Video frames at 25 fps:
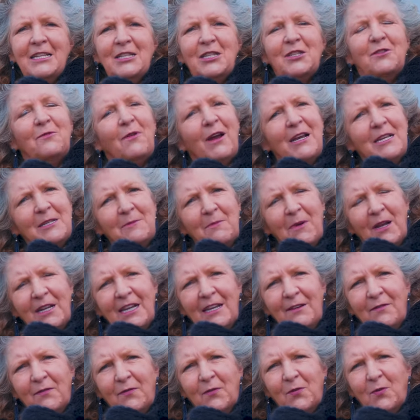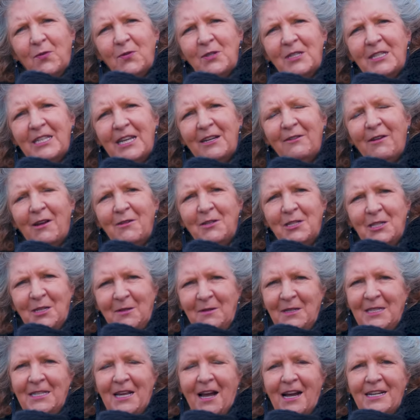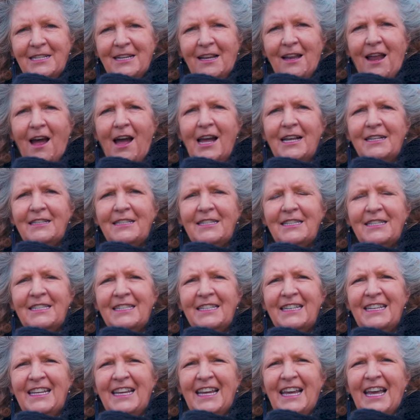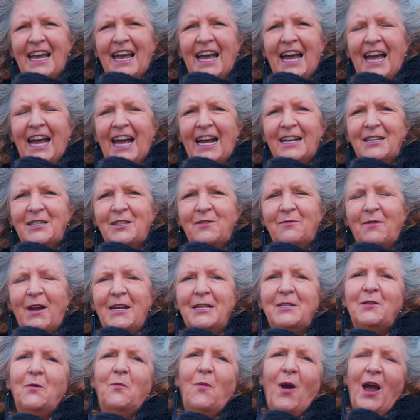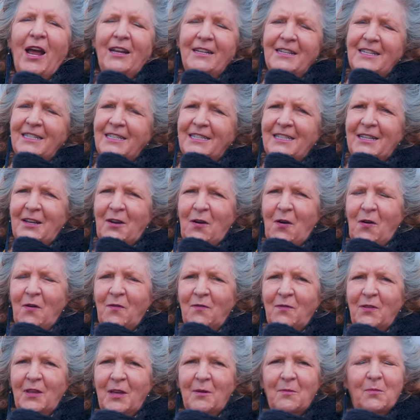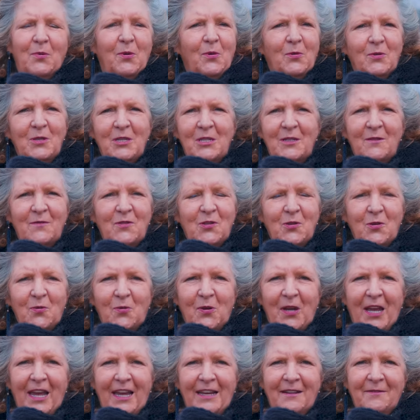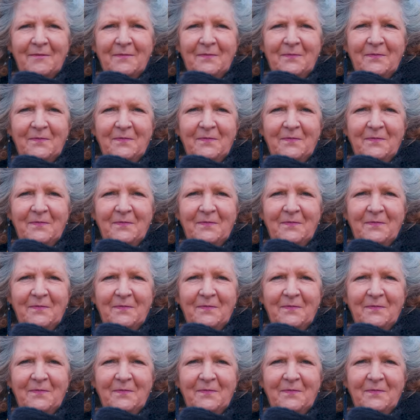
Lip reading: to raise money for Zero Suicide Alliance and to raise awareness of the importance of talking.